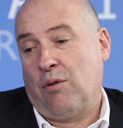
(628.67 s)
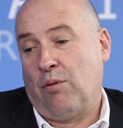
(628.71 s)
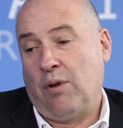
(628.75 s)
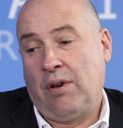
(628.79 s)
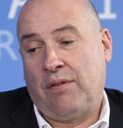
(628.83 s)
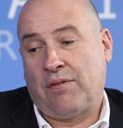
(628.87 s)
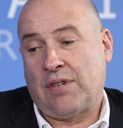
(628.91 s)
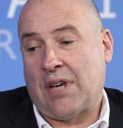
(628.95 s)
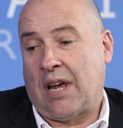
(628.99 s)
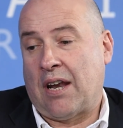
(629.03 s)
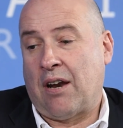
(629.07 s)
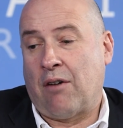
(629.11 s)

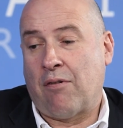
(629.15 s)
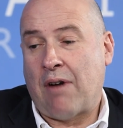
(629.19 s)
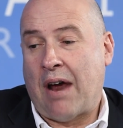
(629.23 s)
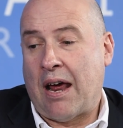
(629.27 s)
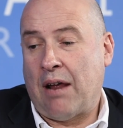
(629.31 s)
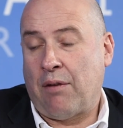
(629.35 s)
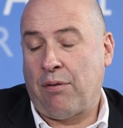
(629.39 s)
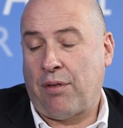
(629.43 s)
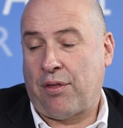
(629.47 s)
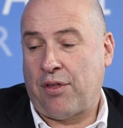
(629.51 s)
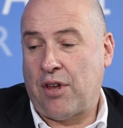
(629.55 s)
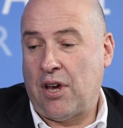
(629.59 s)
We've done
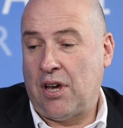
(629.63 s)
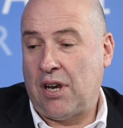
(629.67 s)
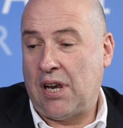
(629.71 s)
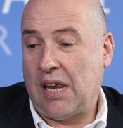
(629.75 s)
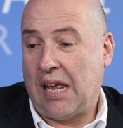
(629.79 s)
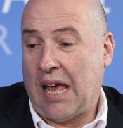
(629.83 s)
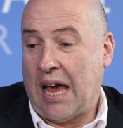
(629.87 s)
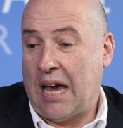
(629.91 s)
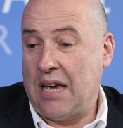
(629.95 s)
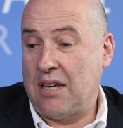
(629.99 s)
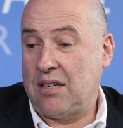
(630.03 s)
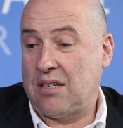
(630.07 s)
around
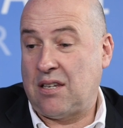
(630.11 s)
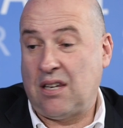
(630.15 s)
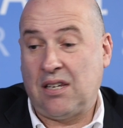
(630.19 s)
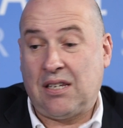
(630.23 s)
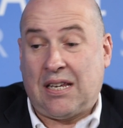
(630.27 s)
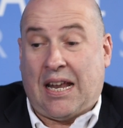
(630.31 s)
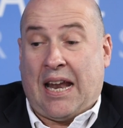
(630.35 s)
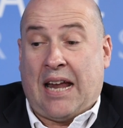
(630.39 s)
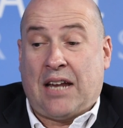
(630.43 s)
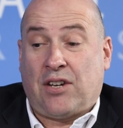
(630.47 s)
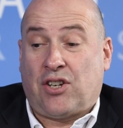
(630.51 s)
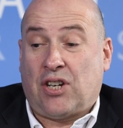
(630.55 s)
30
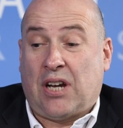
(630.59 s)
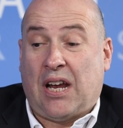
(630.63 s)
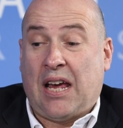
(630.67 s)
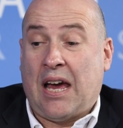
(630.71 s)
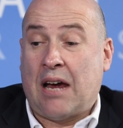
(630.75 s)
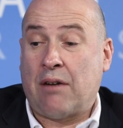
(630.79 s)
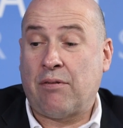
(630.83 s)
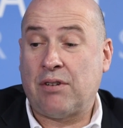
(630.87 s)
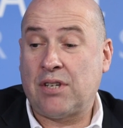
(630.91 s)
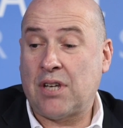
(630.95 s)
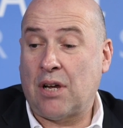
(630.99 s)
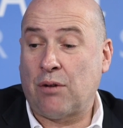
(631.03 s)
cases, and actually
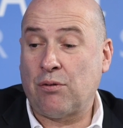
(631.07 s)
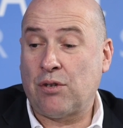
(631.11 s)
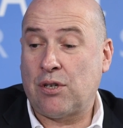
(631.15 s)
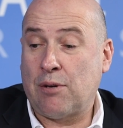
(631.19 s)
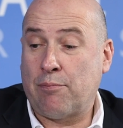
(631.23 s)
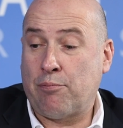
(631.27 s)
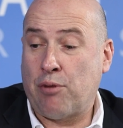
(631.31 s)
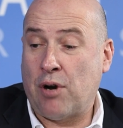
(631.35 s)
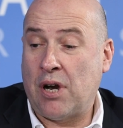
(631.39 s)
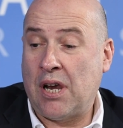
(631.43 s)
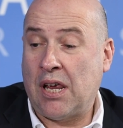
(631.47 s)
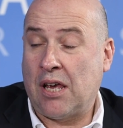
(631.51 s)
our
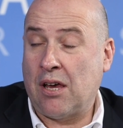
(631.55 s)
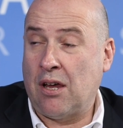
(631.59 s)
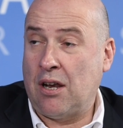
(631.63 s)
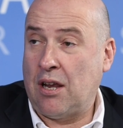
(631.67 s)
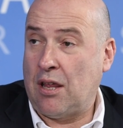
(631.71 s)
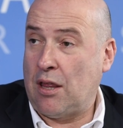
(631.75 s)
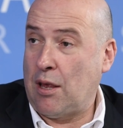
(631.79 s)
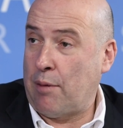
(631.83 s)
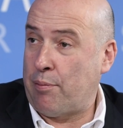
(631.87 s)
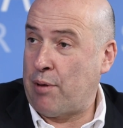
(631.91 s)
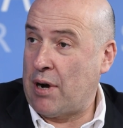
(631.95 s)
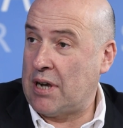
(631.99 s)
results are pretty good
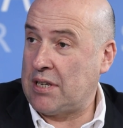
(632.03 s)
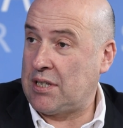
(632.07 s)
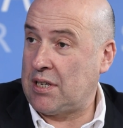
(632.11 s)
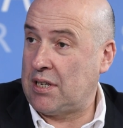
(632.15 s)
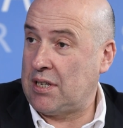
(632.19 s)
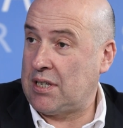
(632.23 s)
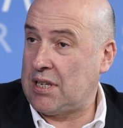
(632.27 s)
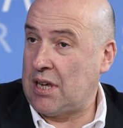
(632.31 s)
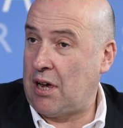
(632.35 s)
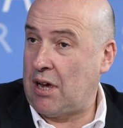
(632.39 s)
at the present